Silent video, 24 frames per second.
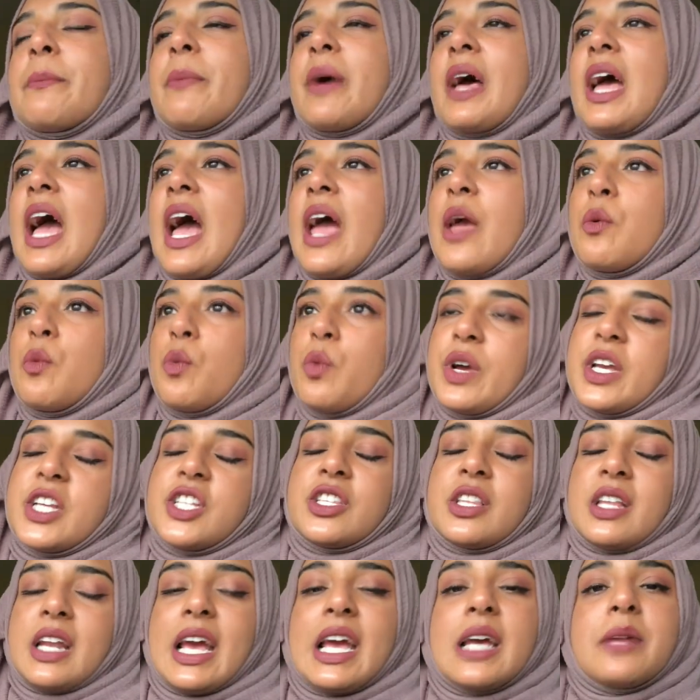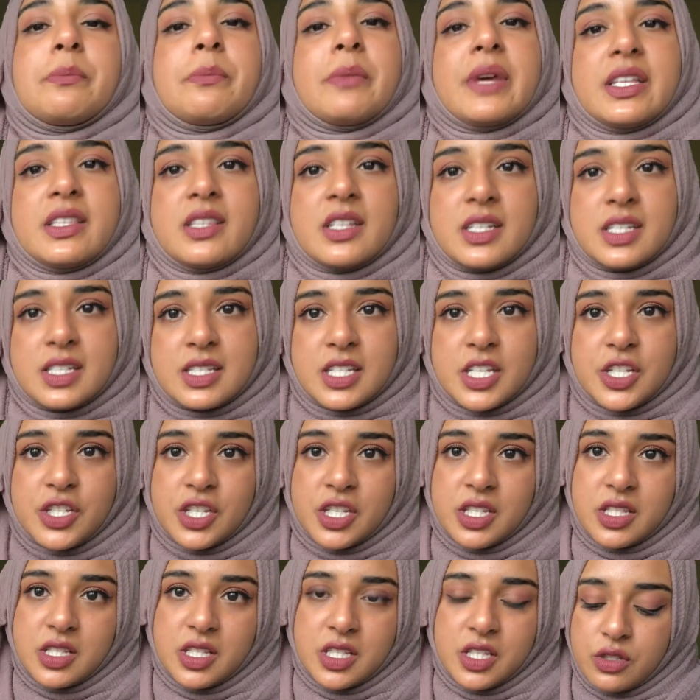but I wish that I had made the
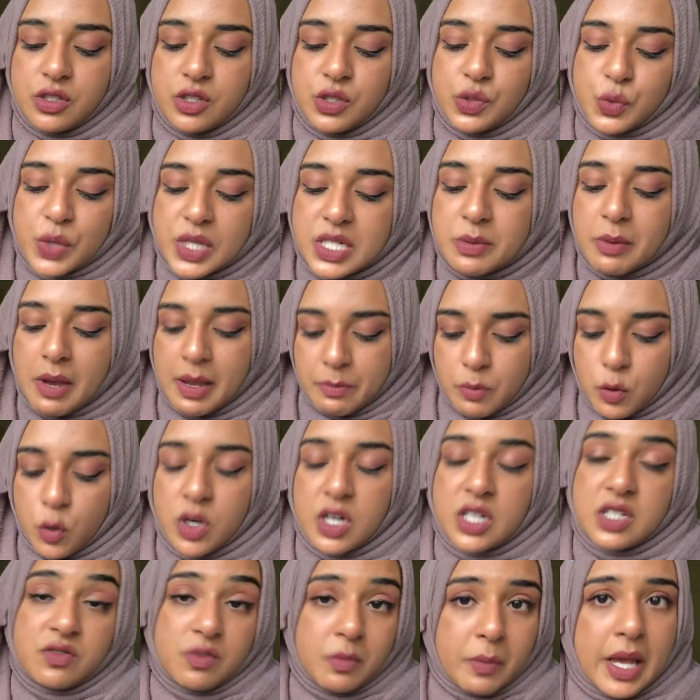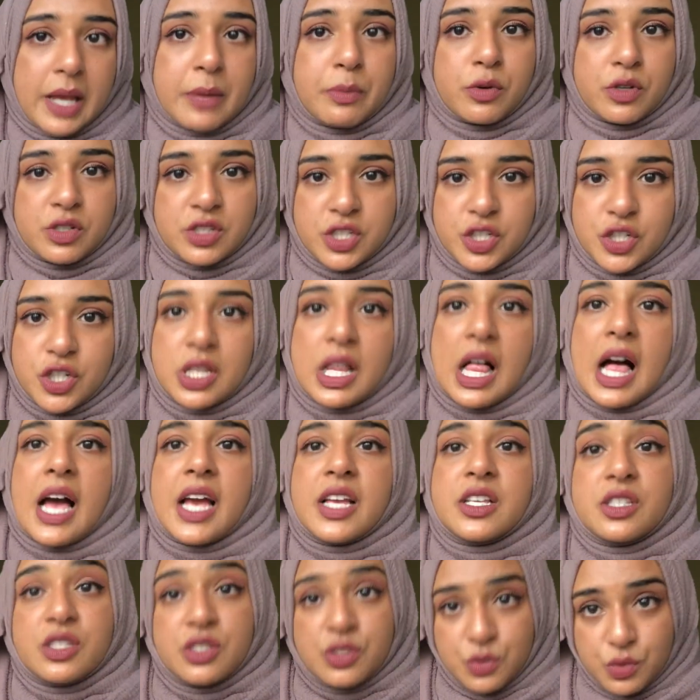decision to switch my boards from April to
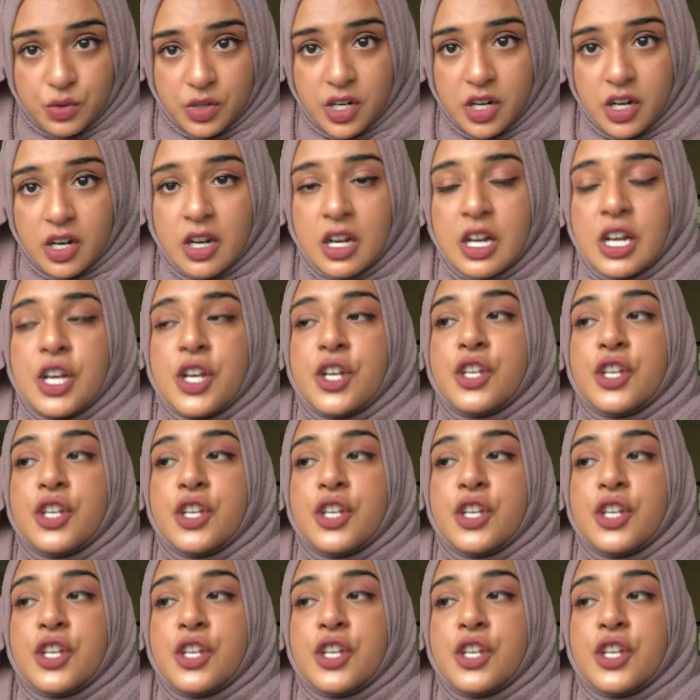July sooner